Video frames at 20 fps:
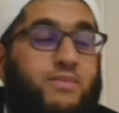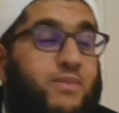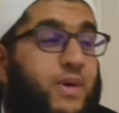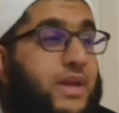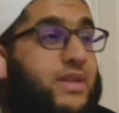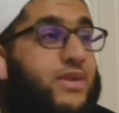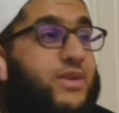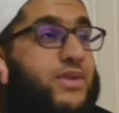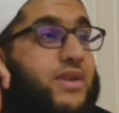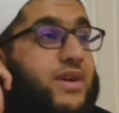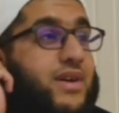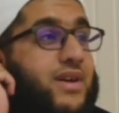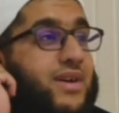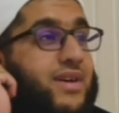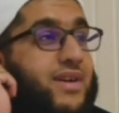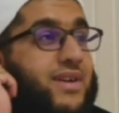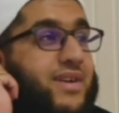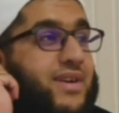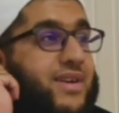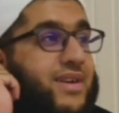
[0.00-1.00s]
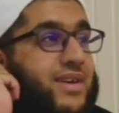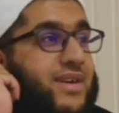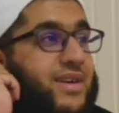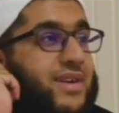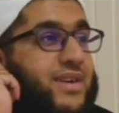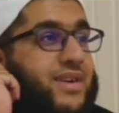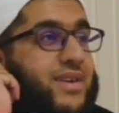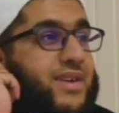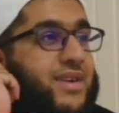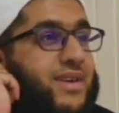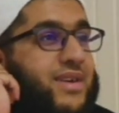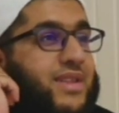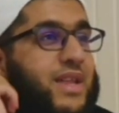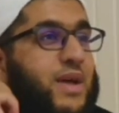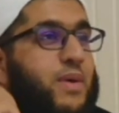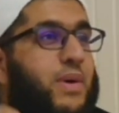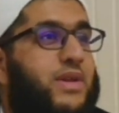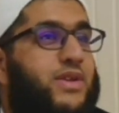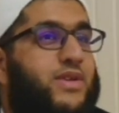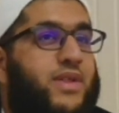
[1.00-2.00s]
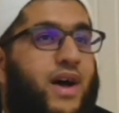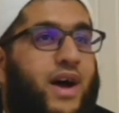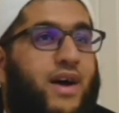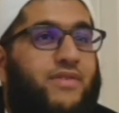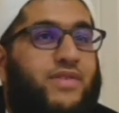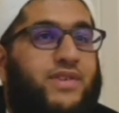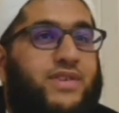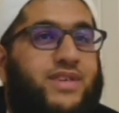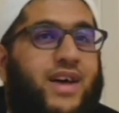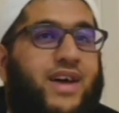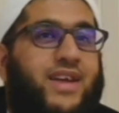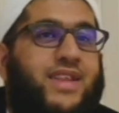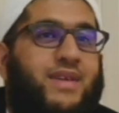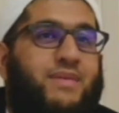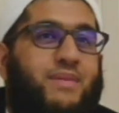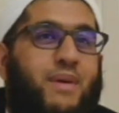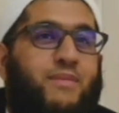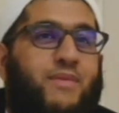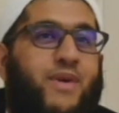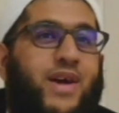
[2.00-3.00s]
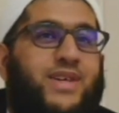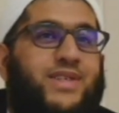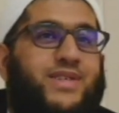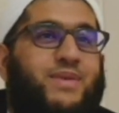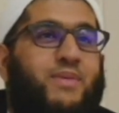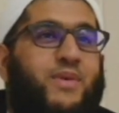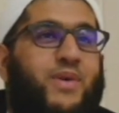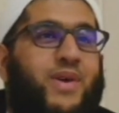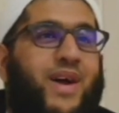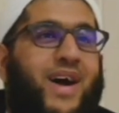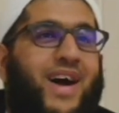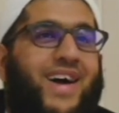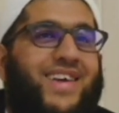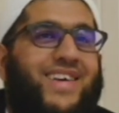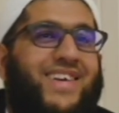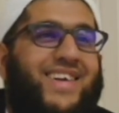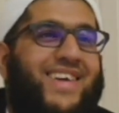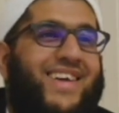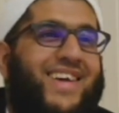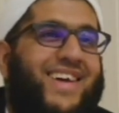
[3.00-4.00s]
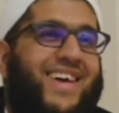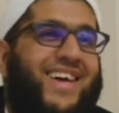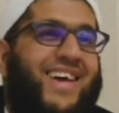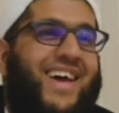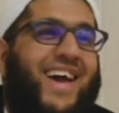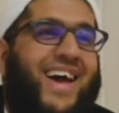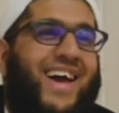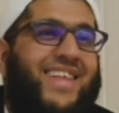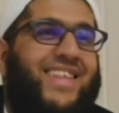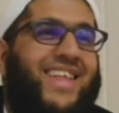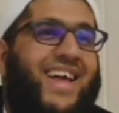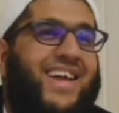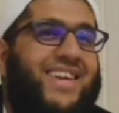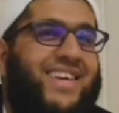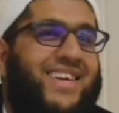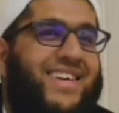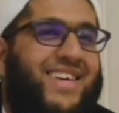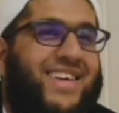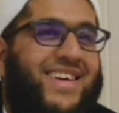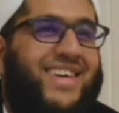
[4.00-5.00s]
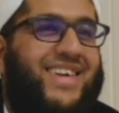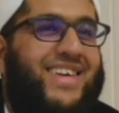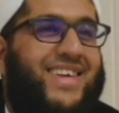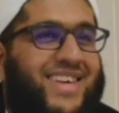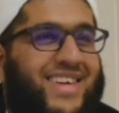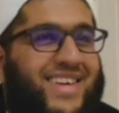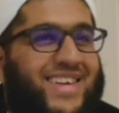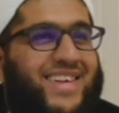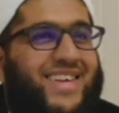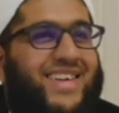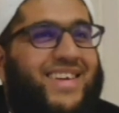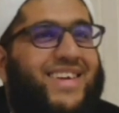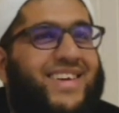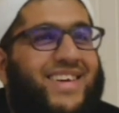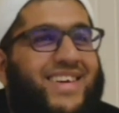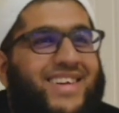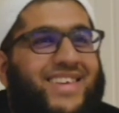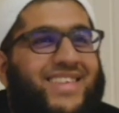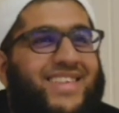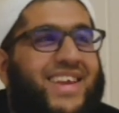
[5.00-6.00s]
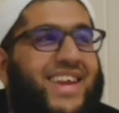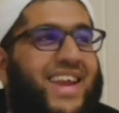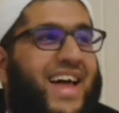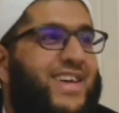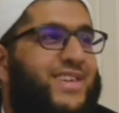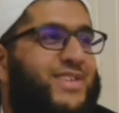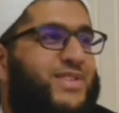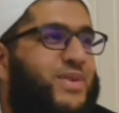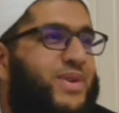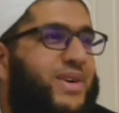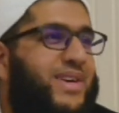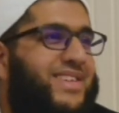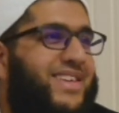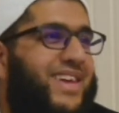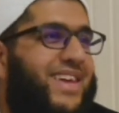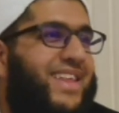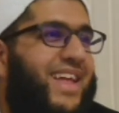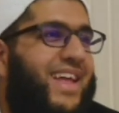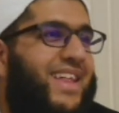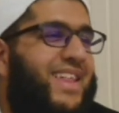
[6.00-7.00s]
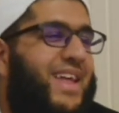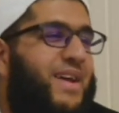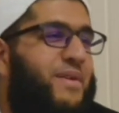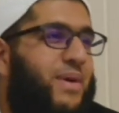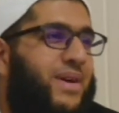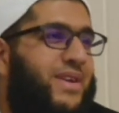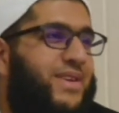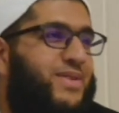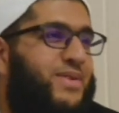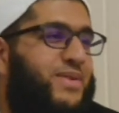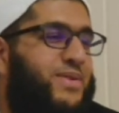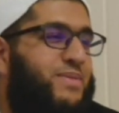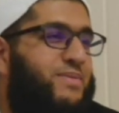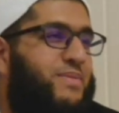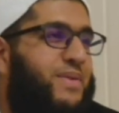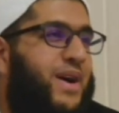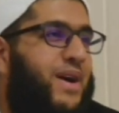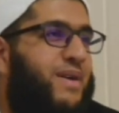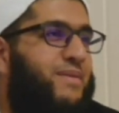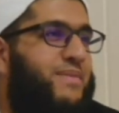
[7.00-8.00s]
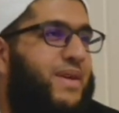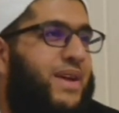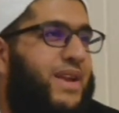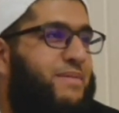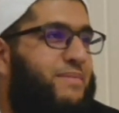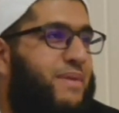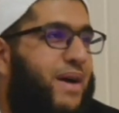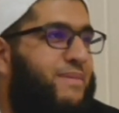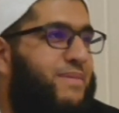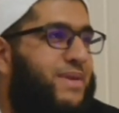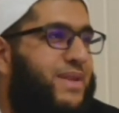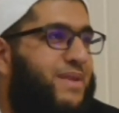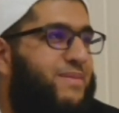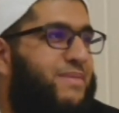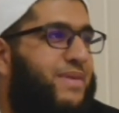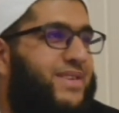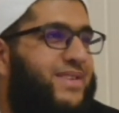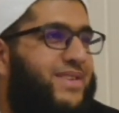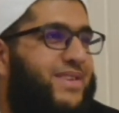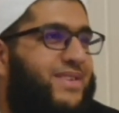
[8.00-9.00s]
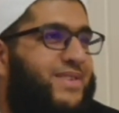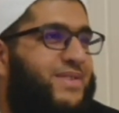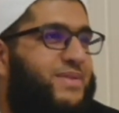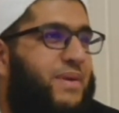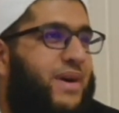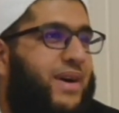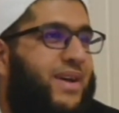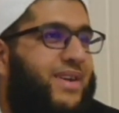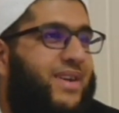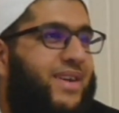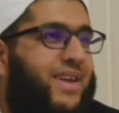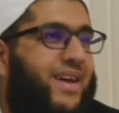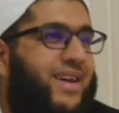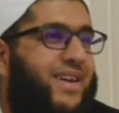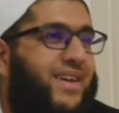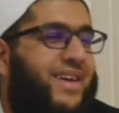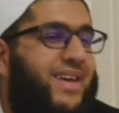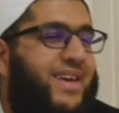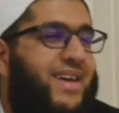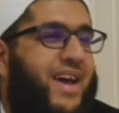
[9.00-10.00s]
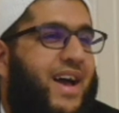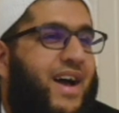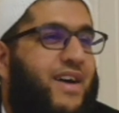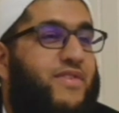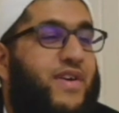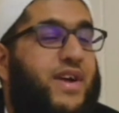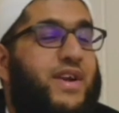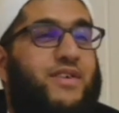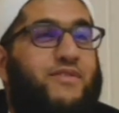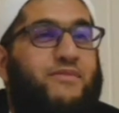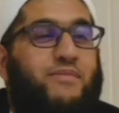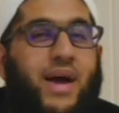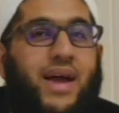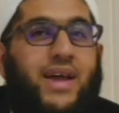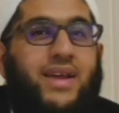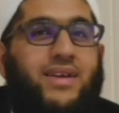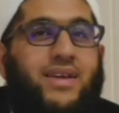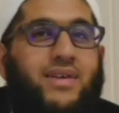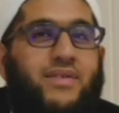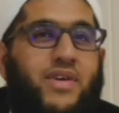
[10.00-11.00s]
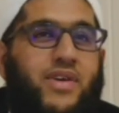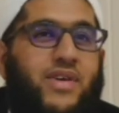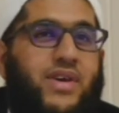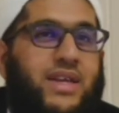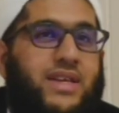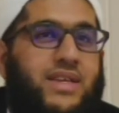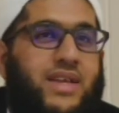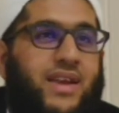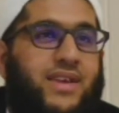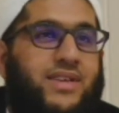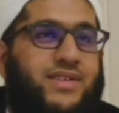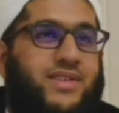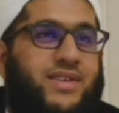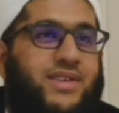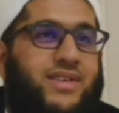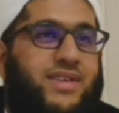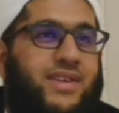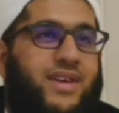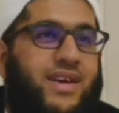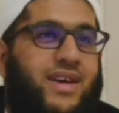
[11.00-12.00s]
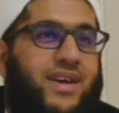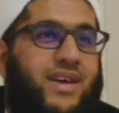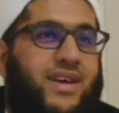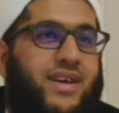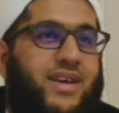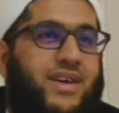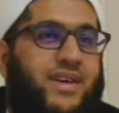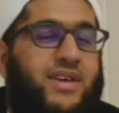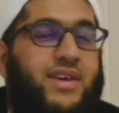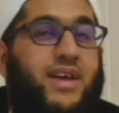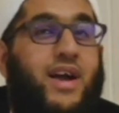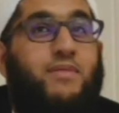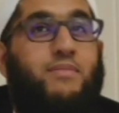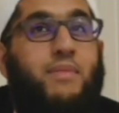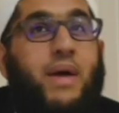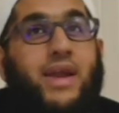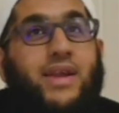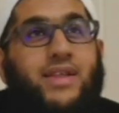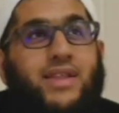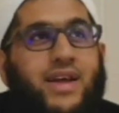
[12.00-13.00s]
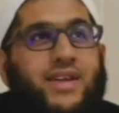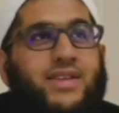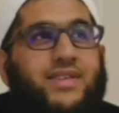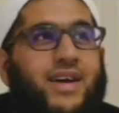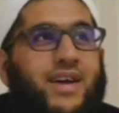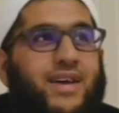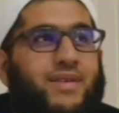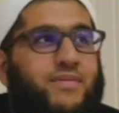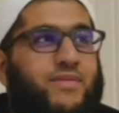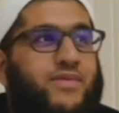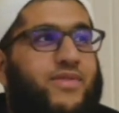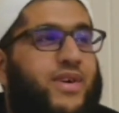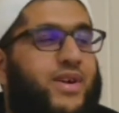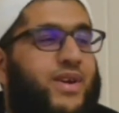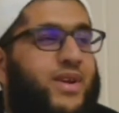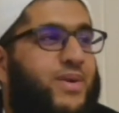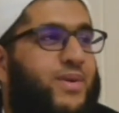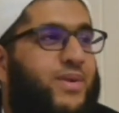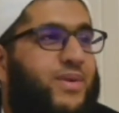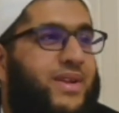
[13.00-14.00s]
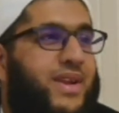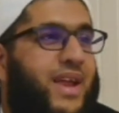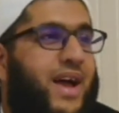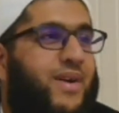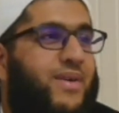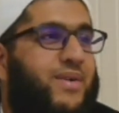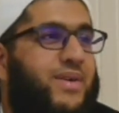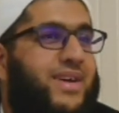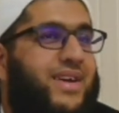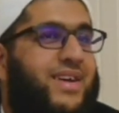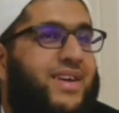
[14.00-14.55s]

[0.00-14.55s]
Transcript: went to the Hafazan, they memorized the Quran, and then the last choice, and then they went to become an imam at the masjid. Subhanallah. A friend of mine, a very intelligent young man at that time, fairly old now,